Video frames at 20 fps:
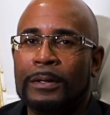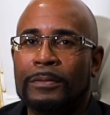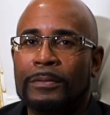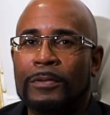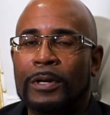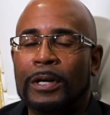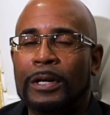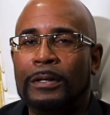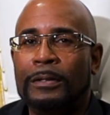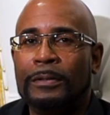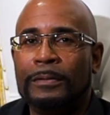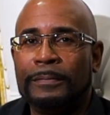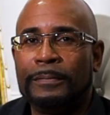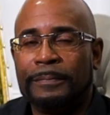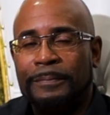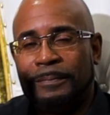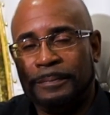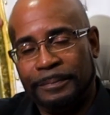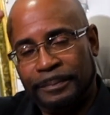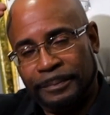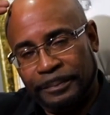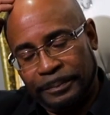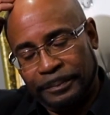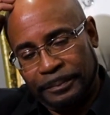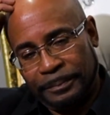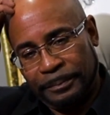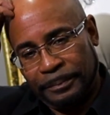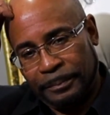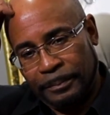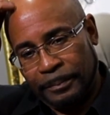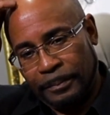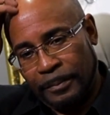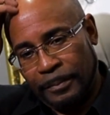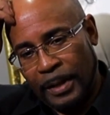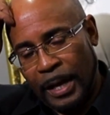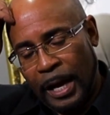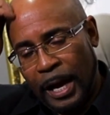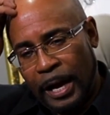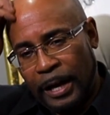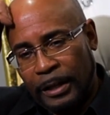Well,
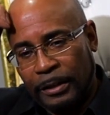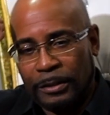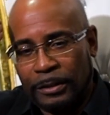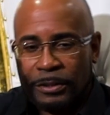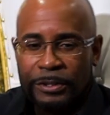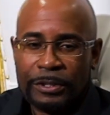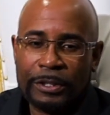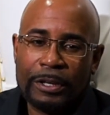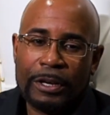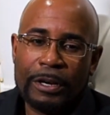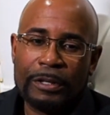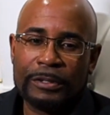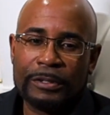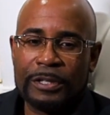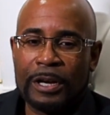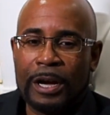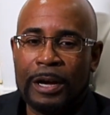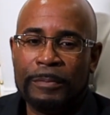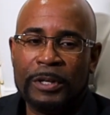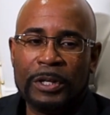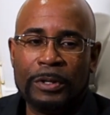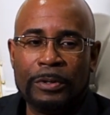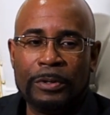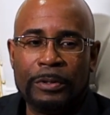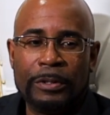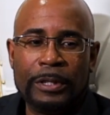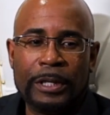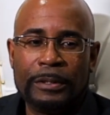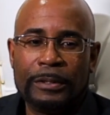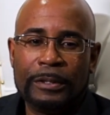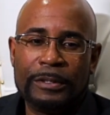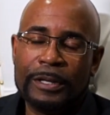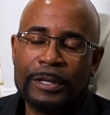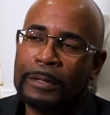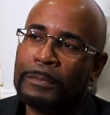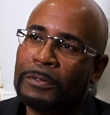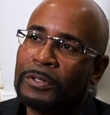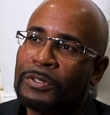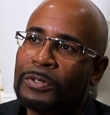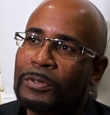I learned a long time ago that the
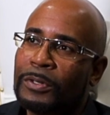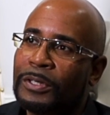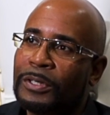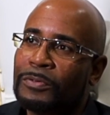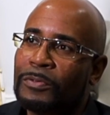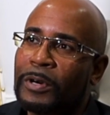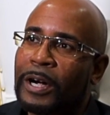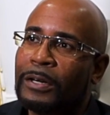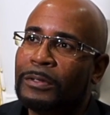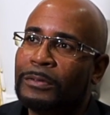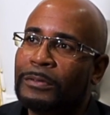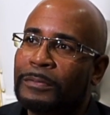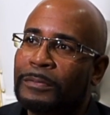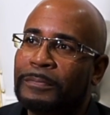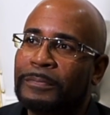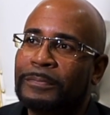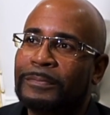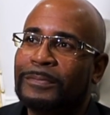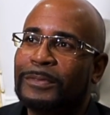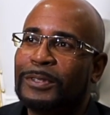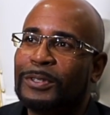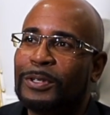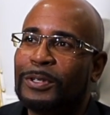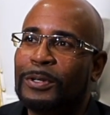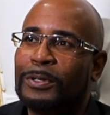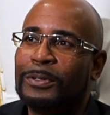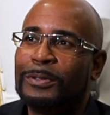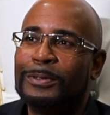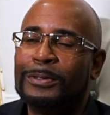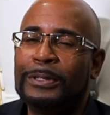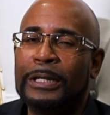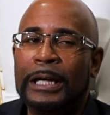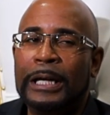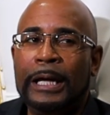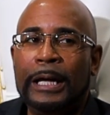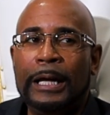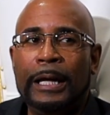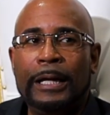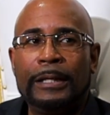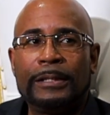table's always round. So
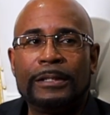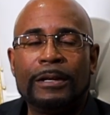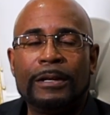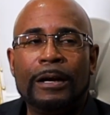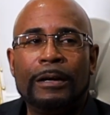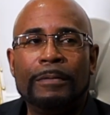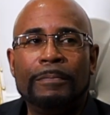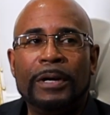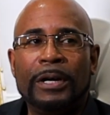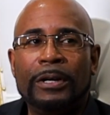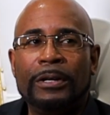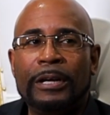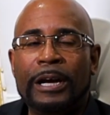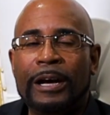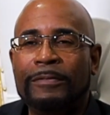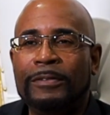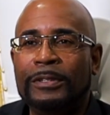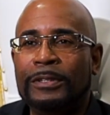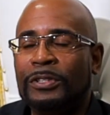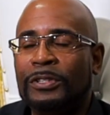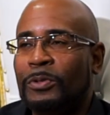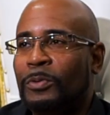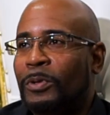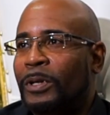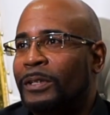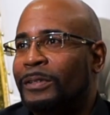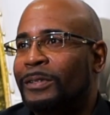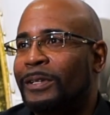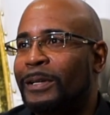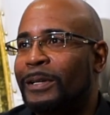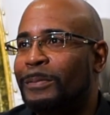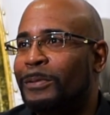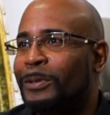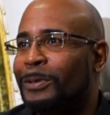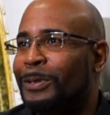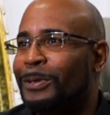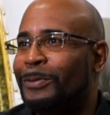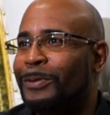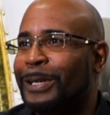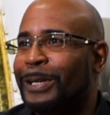it's not about having a square table
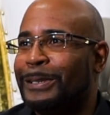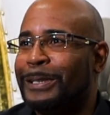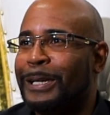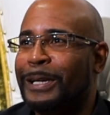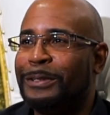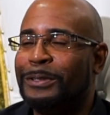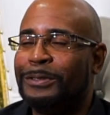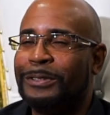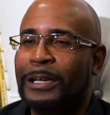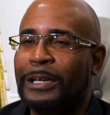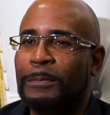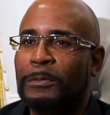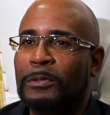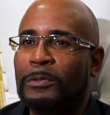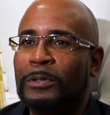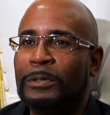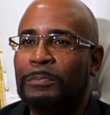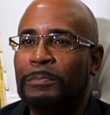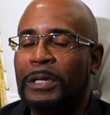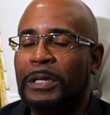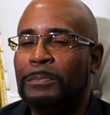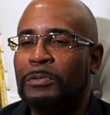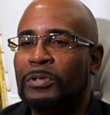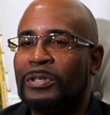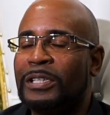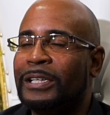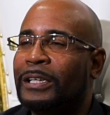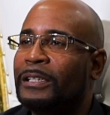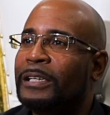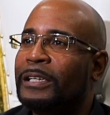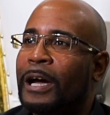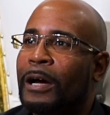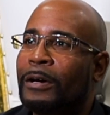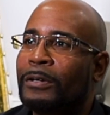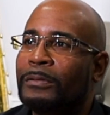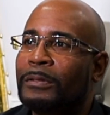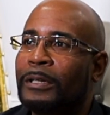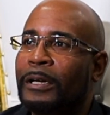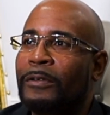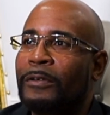or a rectangle table when people sit
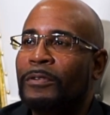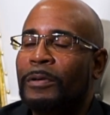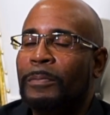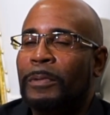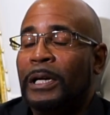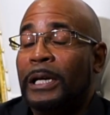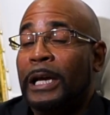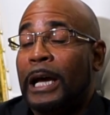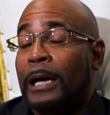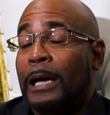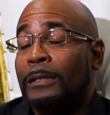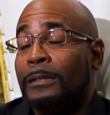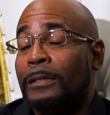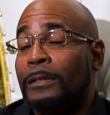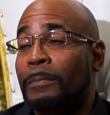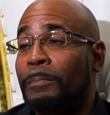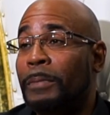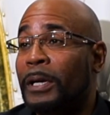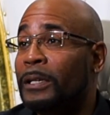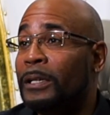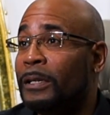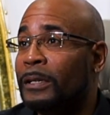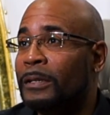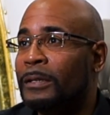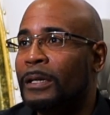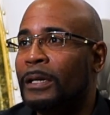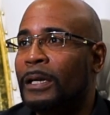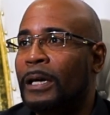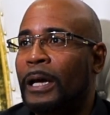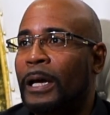down. Everybody has an opinion.